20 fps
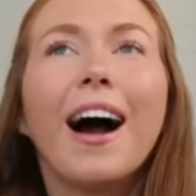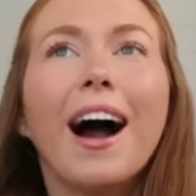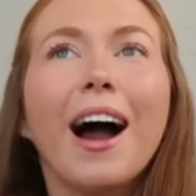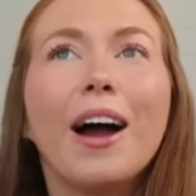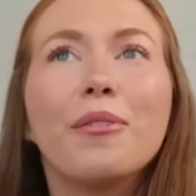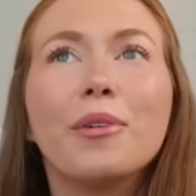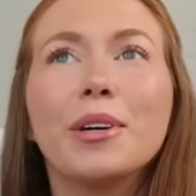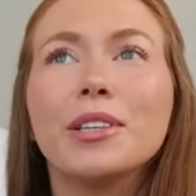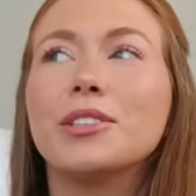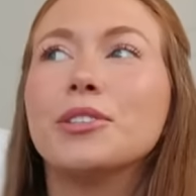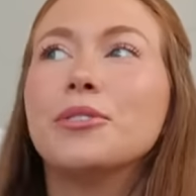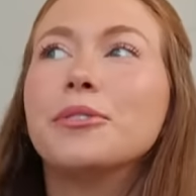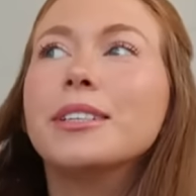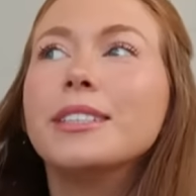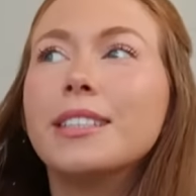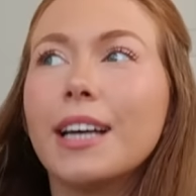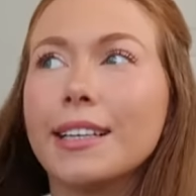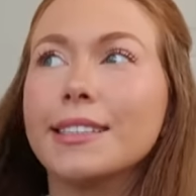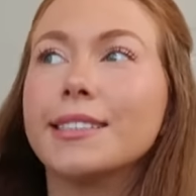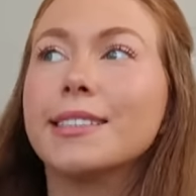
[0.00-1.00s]
I went to
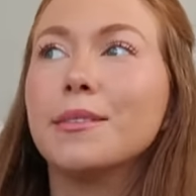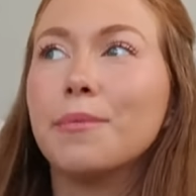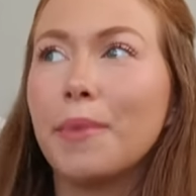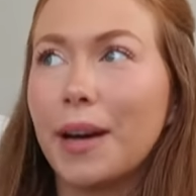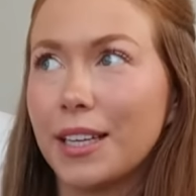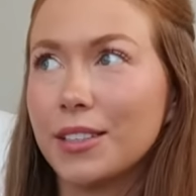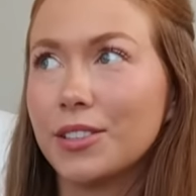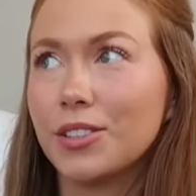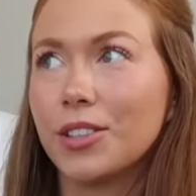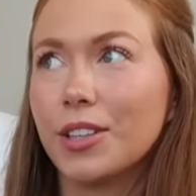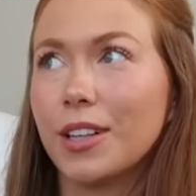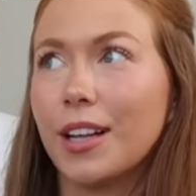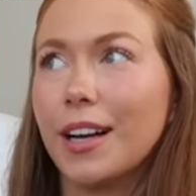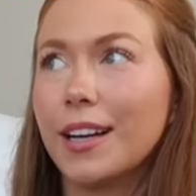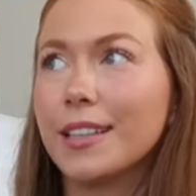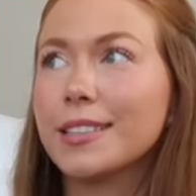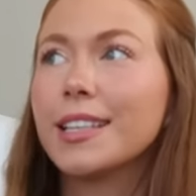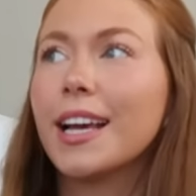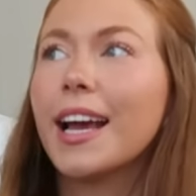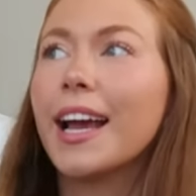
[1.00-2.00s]
a Dyson
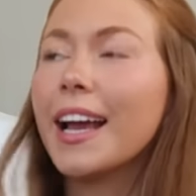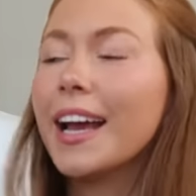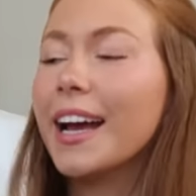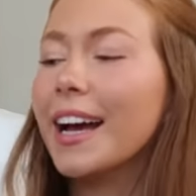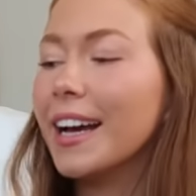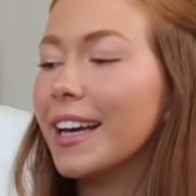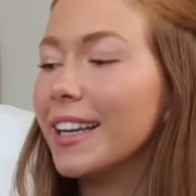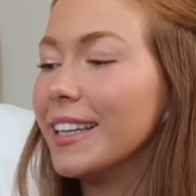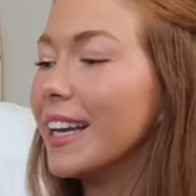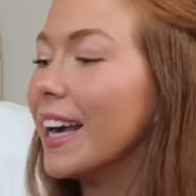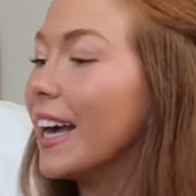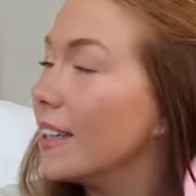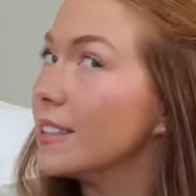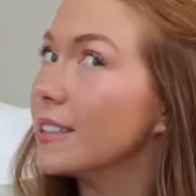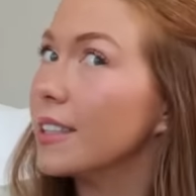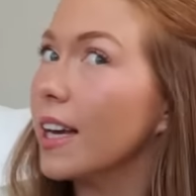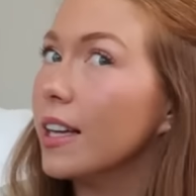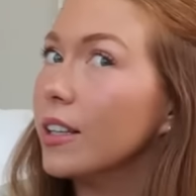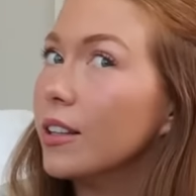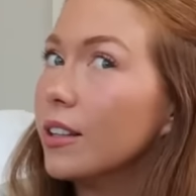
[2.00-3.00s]
masterclass and they
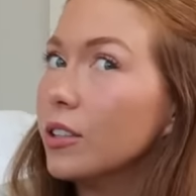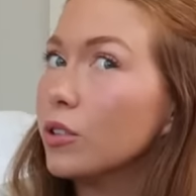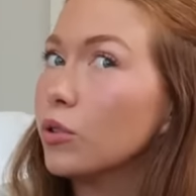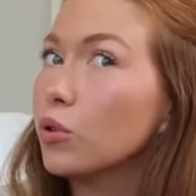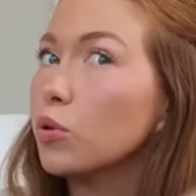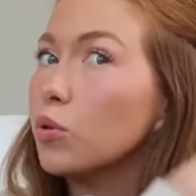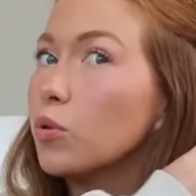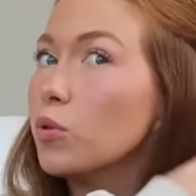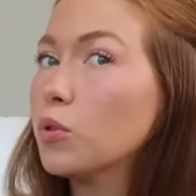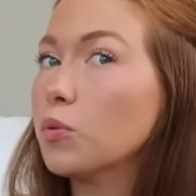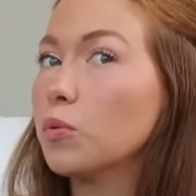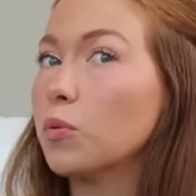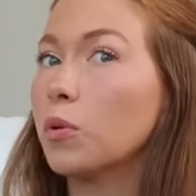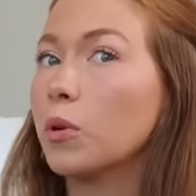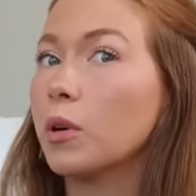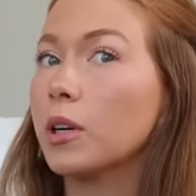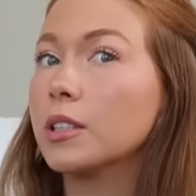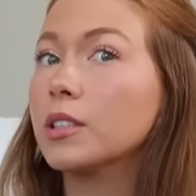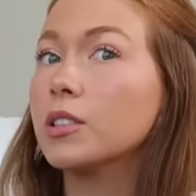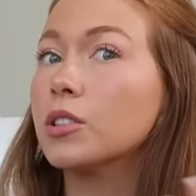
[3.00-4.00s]
said the tools
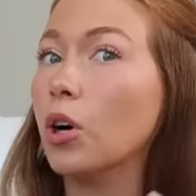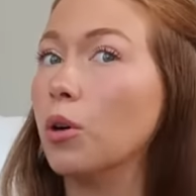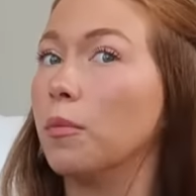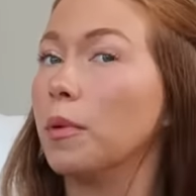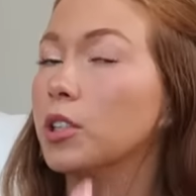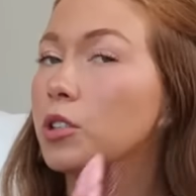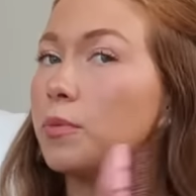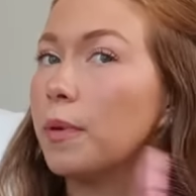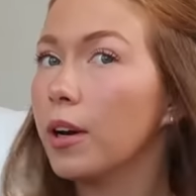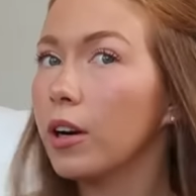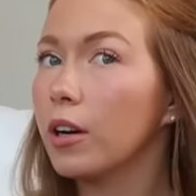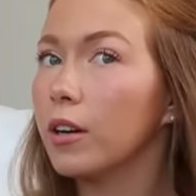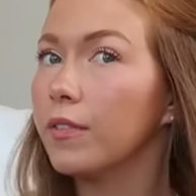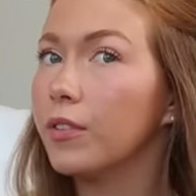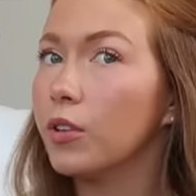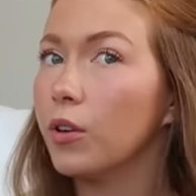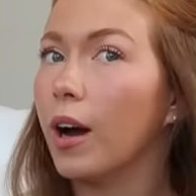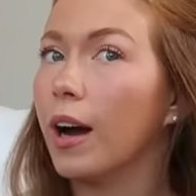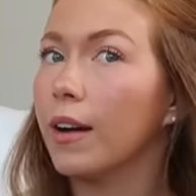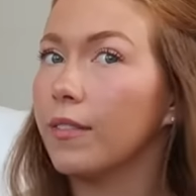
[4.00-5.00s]
work so much better
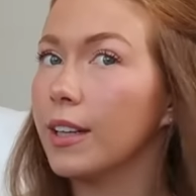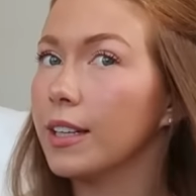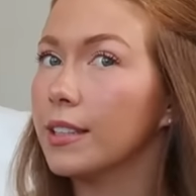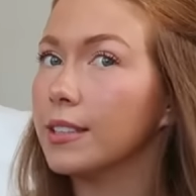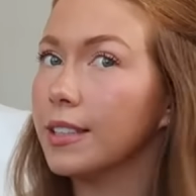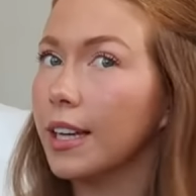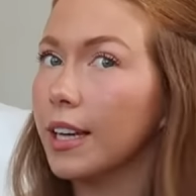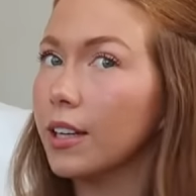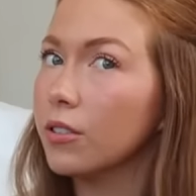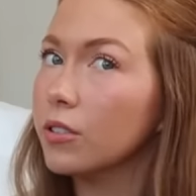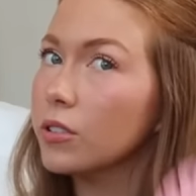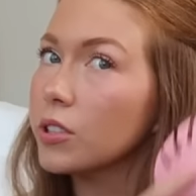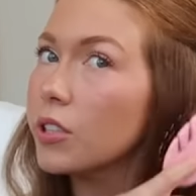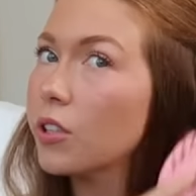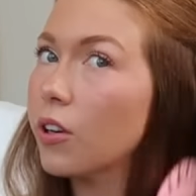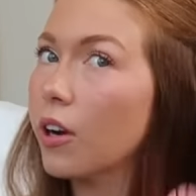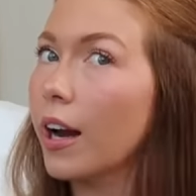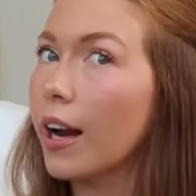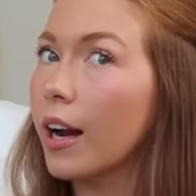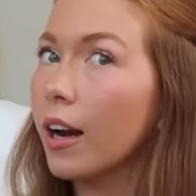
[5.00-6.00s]
if you have less tangles in
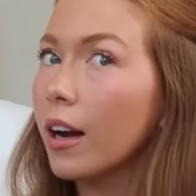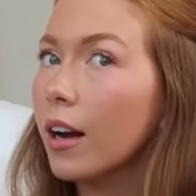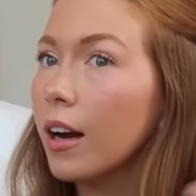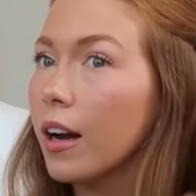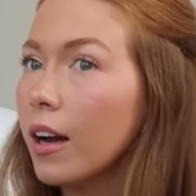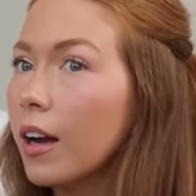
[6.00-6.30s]
your hair.